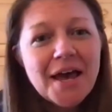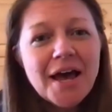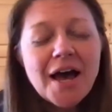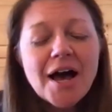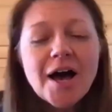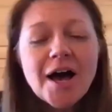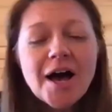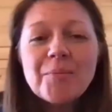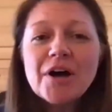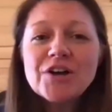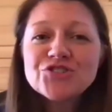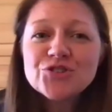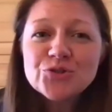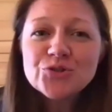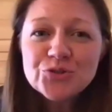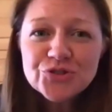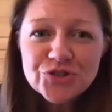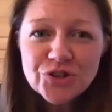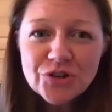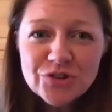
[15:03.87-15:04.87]
I should
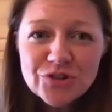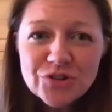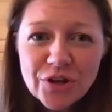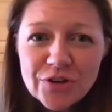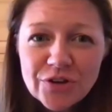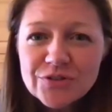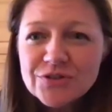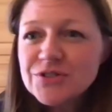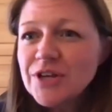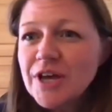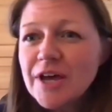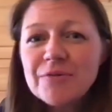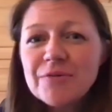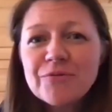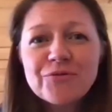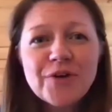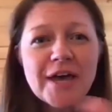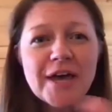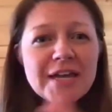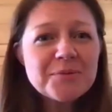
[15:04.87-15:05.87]
also note,
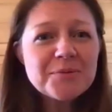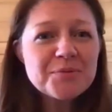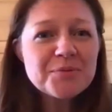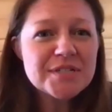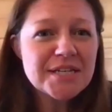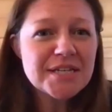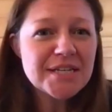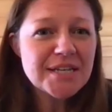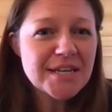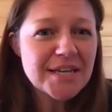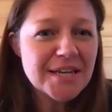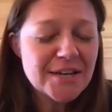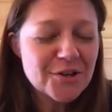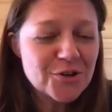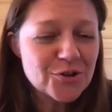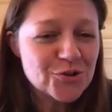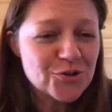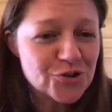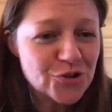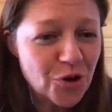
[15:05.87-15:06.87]
for anybody here
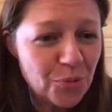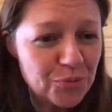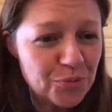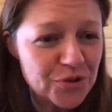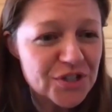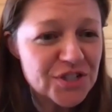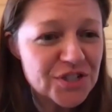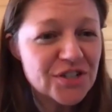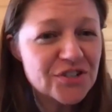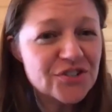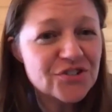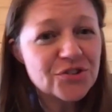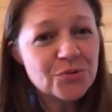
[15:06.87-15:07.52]
who's not British,